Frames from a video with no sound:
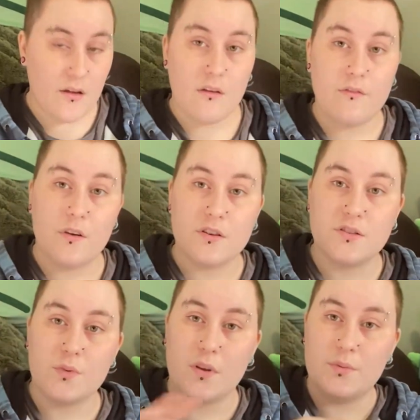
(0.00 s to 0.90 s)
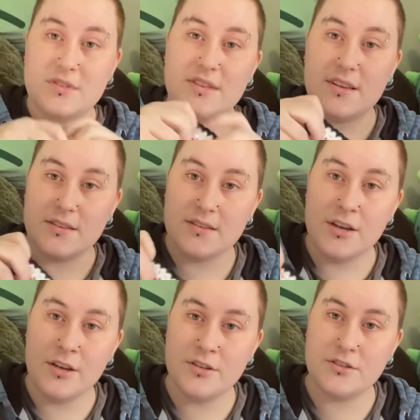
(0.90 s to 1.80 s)
First one was
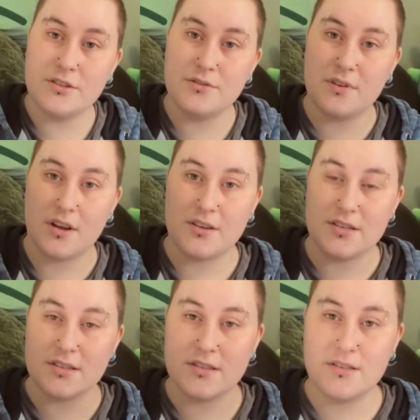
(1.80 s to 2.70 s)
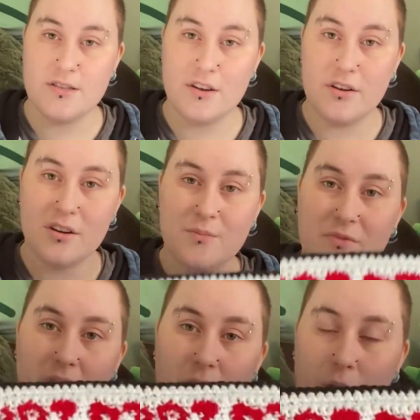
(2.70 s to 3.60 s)
this Do Not Disturb
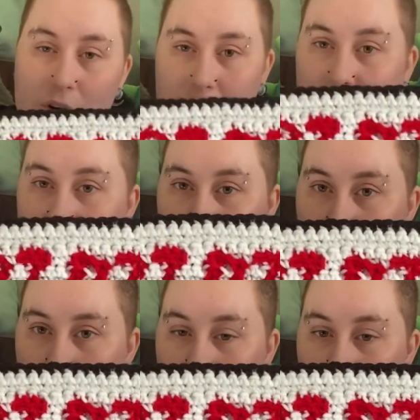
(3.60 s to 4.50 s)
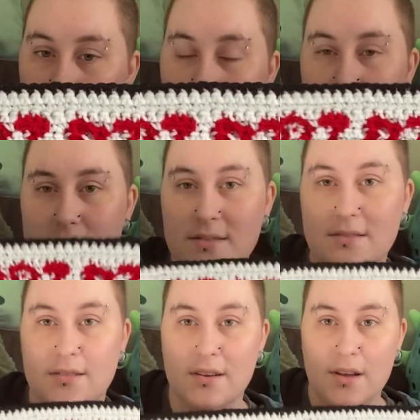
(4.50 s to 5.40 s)
recording in
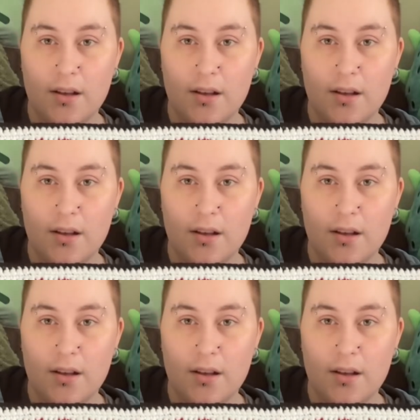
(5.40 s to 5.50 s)
progress.